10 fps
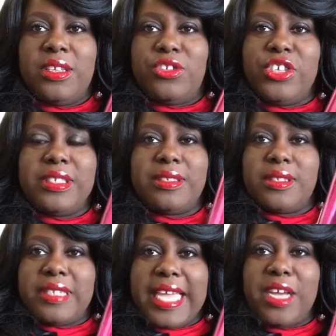
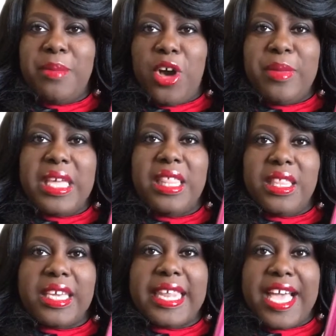Just take a moment and
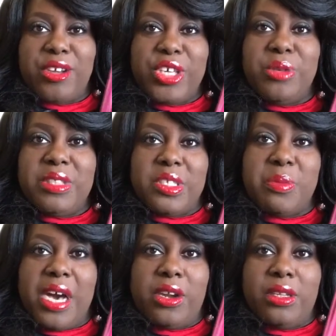look at how cute this
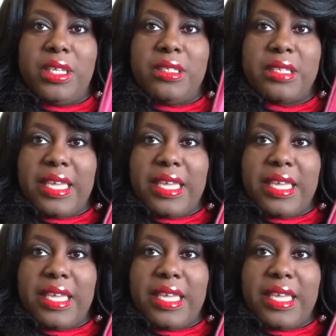bottle is.